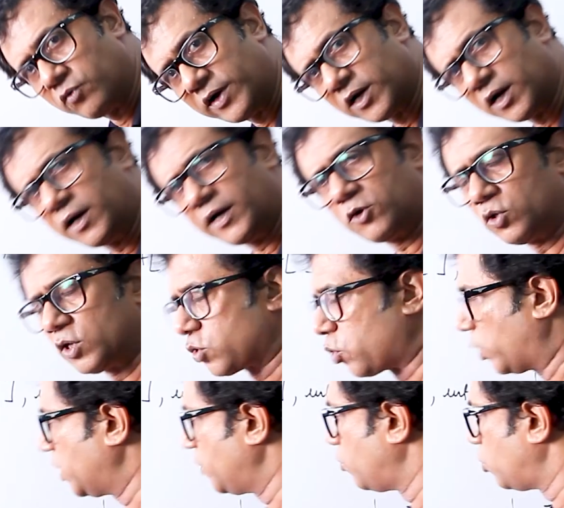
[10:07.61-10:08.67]
return it to the
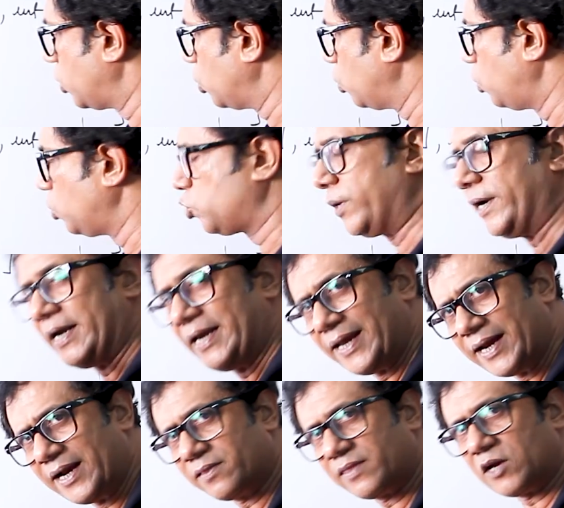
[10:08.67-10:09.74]
calling module to
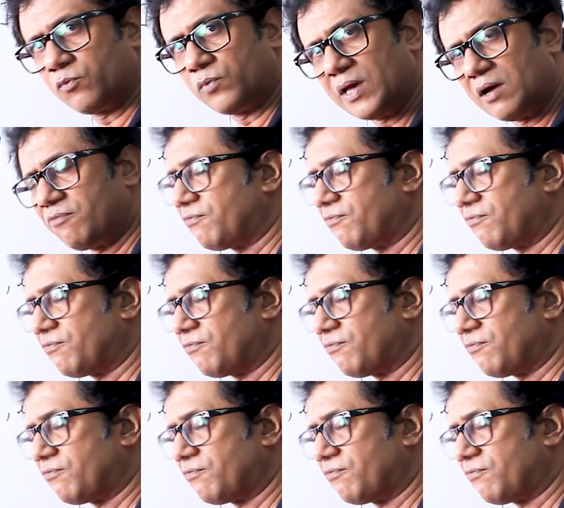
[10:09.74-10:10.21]
indicate that we have